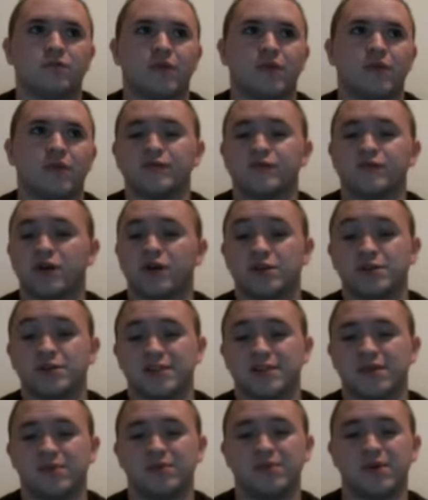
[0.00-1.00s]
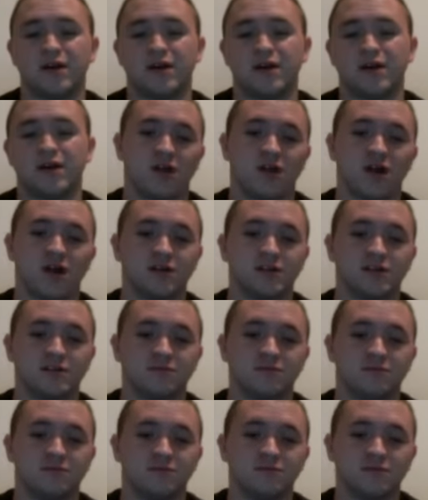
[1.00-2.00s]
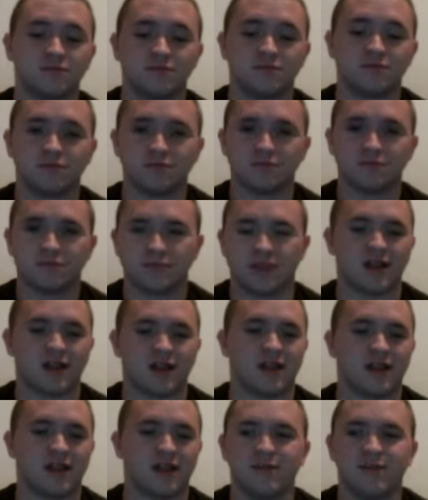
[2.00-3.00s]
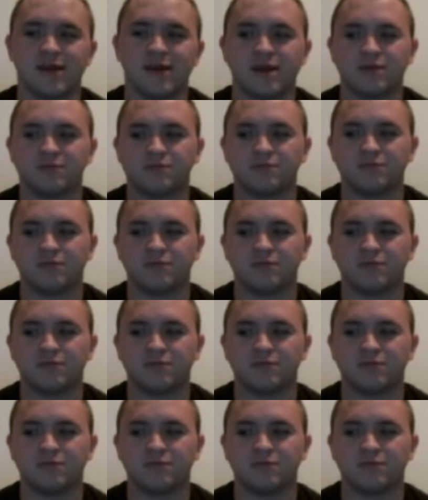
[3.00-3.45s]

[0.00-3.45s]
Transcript: haven't gone to sleep yet vlogs that I like to make,